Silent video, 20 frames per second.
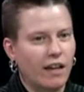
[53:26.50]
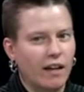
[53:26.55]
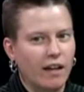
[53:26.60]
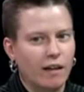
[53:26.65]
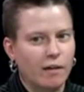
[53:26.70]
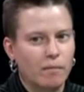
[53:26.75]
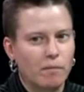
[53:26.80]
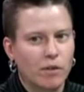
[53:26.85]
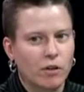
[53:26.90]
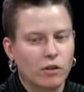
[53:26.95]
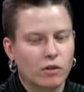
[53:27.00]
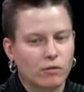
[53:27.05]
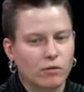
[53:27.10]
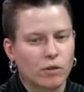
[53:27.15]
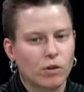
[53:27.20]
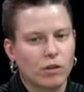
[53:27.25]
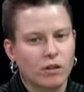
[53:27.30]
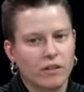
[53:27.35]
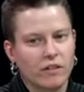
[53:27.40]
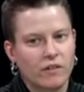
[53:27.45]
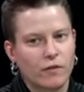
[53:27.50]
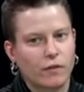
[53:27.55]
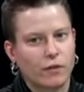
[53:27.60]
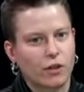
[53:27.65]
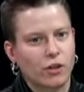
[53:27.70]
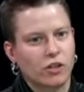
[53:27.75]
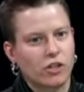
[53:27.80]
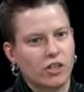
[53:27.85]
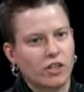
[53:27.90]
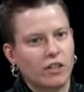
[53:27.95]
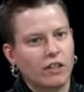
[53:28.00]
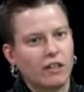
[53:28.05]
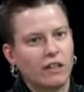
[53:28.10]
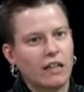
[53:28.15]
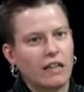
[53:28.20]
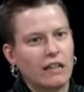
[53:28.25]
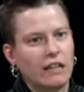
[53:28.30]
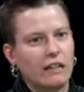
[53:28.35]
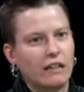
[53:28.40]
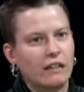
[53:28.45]
And Motorola's
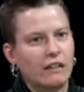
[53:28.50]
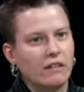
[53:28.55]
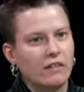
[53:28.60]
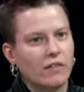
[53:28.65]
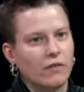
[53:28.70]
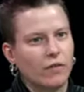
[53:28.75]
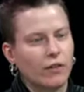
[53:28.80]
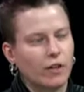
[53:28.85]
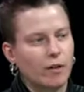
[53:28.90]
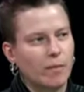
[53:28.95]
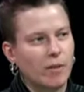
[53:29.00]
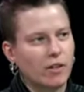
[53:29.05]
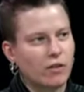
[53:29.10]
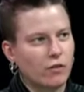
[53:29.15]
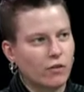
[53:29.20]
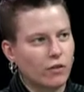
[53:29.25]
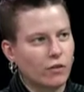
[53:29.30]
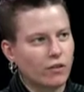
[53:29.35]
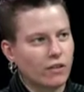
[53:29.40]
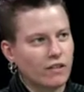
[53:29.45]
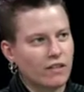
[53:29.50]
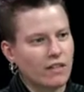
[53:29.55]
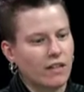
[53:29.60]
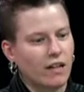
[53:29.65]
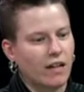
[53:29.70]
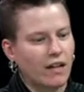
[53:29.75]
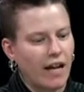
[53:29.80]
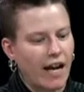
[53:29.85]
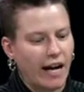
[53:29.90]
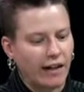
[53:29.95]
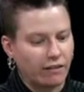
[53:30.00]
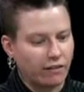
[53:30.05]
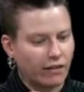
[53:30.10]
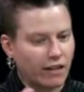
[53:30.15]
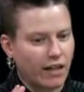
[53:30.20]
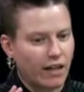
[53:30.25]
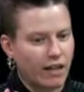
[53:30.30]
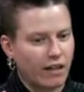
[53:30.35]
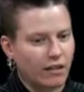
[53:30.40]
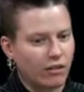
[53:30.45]
version is very much focused on
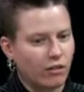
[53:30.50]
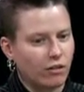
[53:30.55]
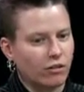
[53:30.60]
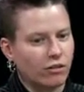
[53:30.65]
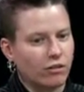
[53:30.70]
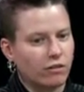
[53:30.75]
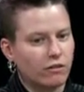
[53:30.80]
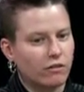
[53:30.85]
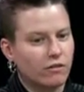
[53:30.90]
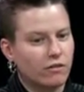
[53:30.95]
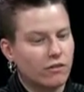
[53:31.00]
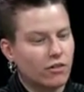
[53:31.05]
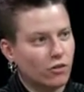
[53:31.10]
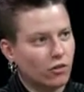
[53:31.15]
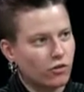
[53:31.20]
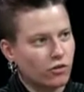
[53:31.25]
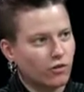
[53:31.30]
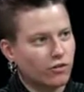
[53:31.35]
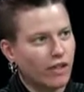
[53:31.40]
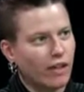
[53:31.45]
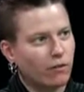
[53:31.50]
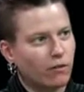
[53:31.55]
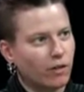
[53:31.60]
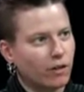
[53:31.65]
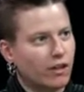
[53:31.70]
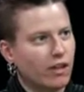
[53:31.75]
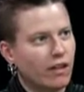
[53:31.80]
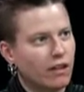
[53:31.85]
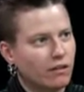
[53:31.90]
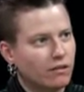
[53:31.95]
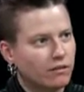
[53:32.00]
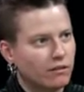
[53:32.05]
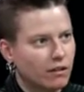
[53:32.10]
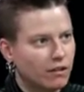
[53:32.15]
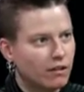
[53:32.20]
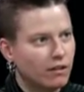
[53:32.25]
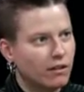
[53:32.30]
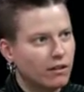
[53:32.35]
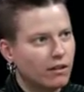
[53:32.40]
aggregating your social networking.